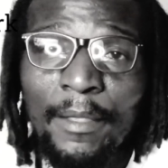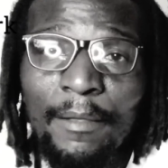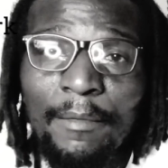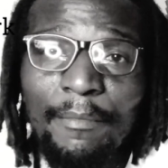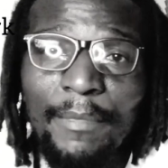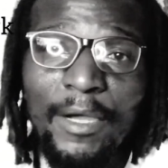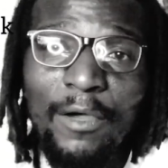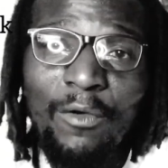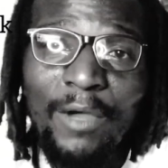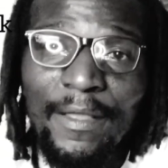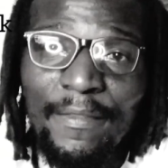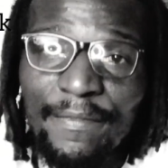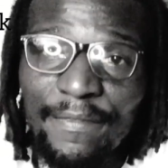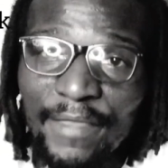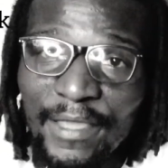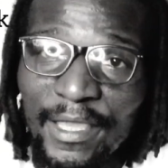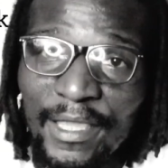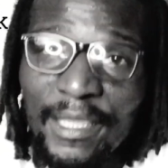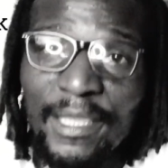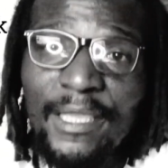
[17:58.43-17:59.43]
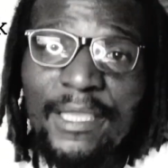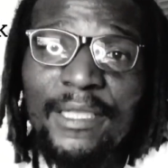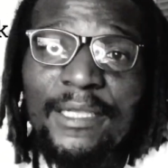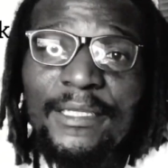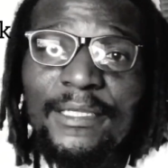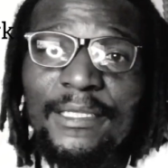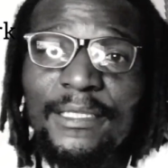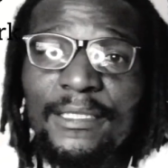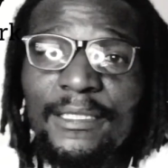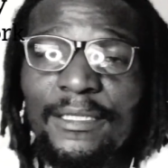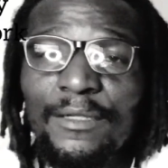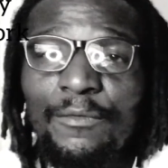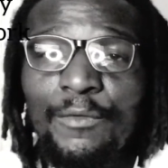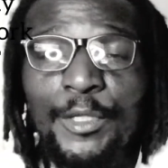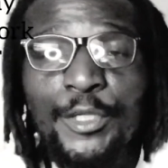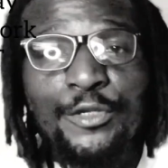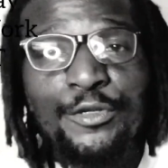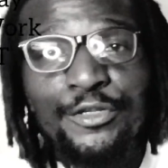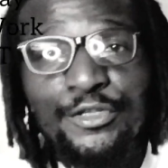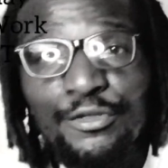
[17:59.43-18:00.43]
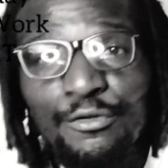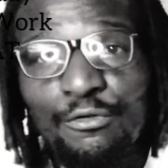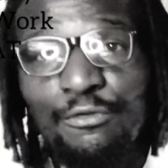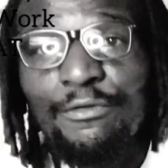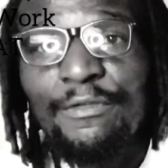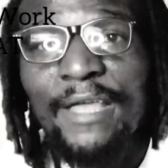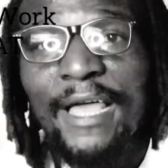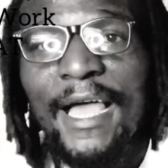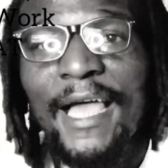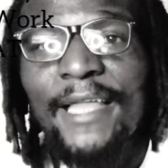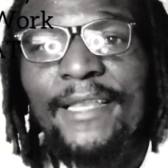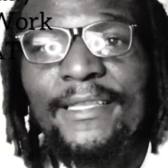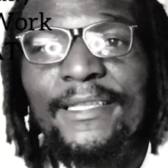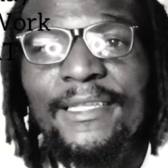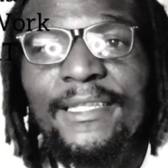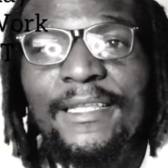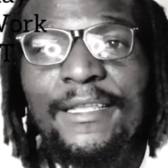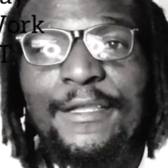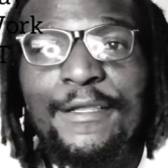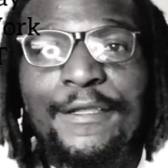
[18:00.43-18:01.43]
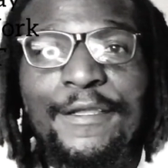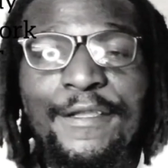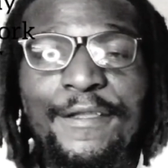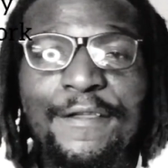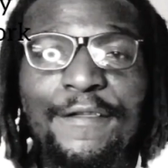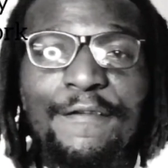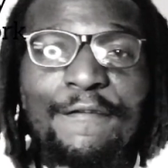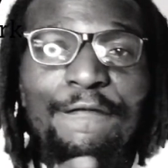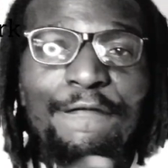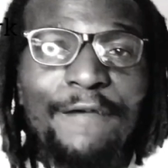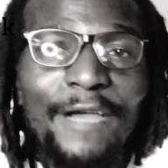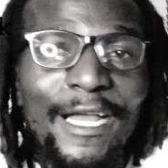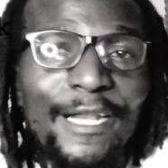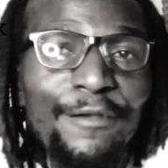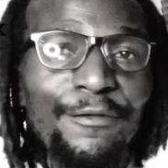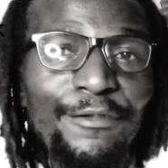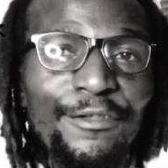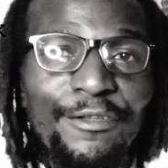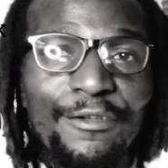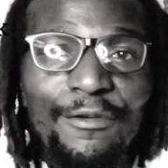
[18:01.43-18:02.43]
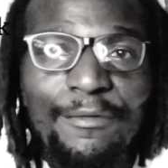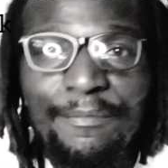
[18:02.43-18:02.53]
But one thing is, when you do that, value your